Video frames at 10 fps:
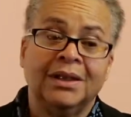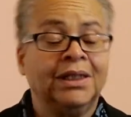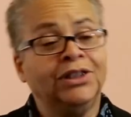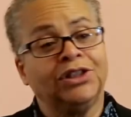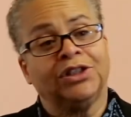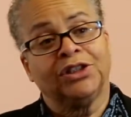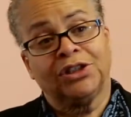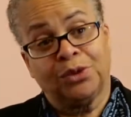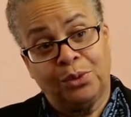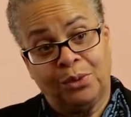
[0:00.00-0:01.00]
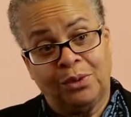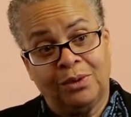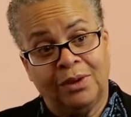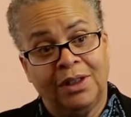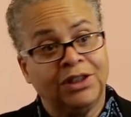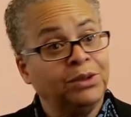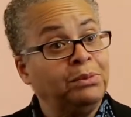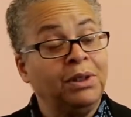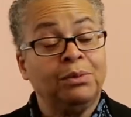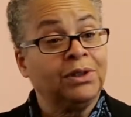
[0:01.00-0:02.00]
into the school to
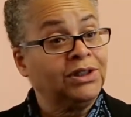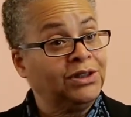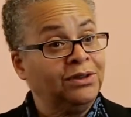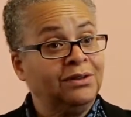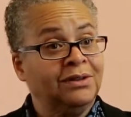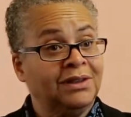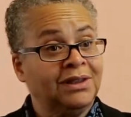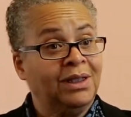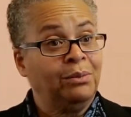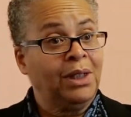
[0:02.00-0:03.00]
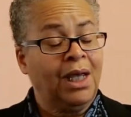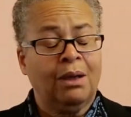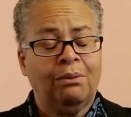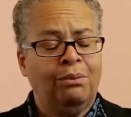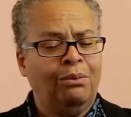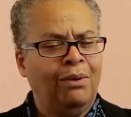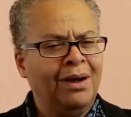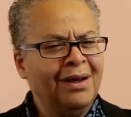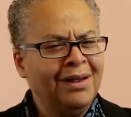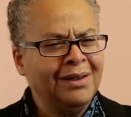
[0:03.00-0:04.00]
meet with the students. And we're like,
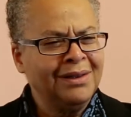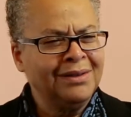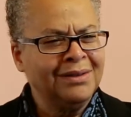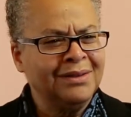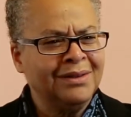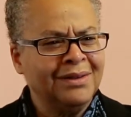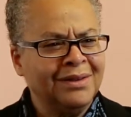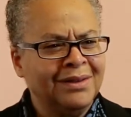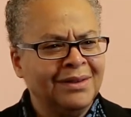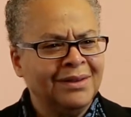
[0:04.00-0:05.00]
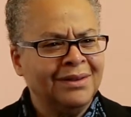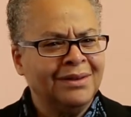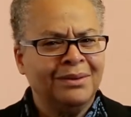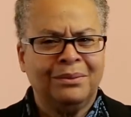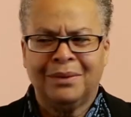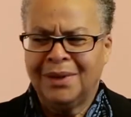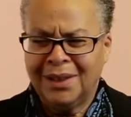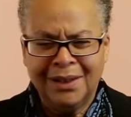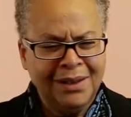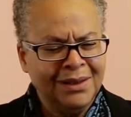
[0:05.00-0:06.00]
what?
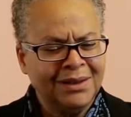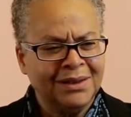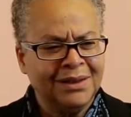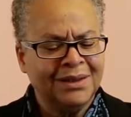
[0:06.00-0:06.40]
What?